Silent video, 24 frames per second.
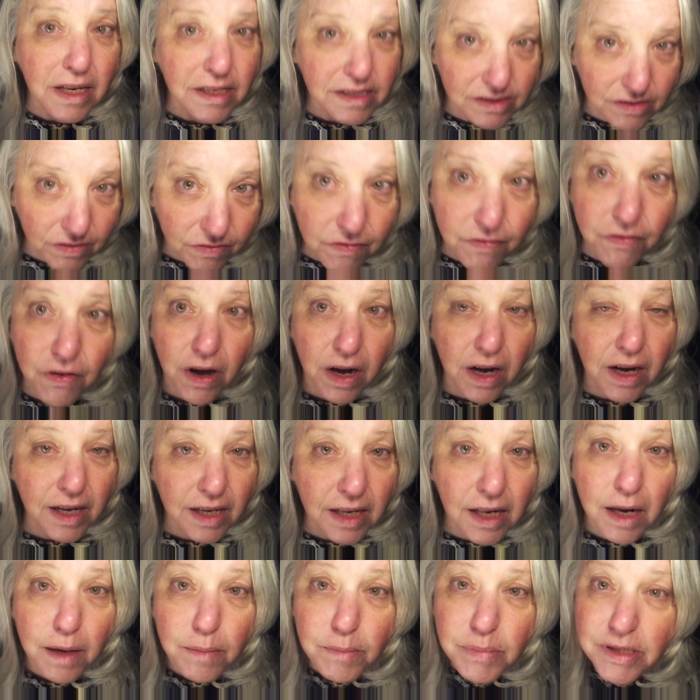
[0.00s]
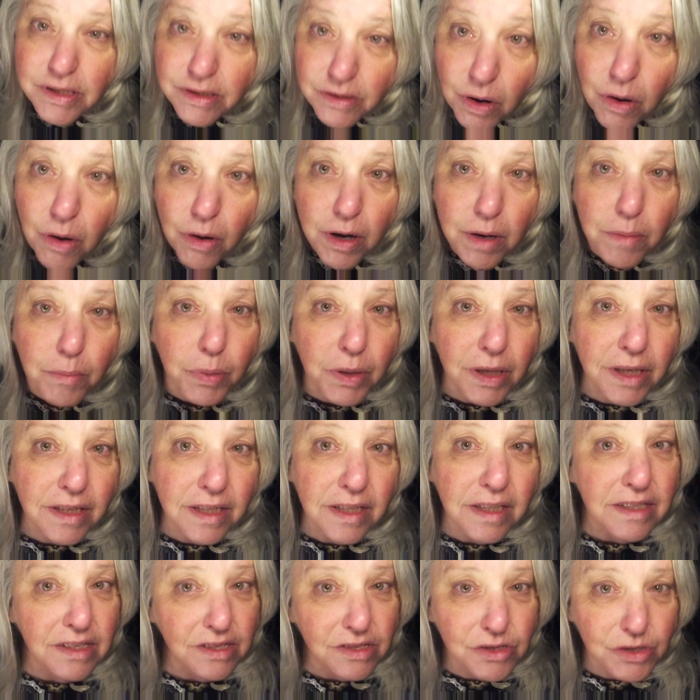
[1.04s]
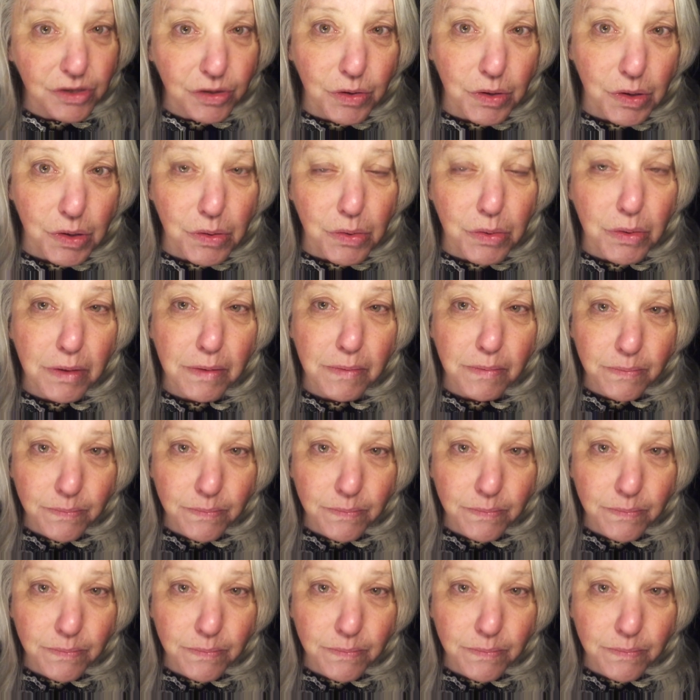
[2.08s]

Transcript: as fuck, and I'm sorry, but it's true.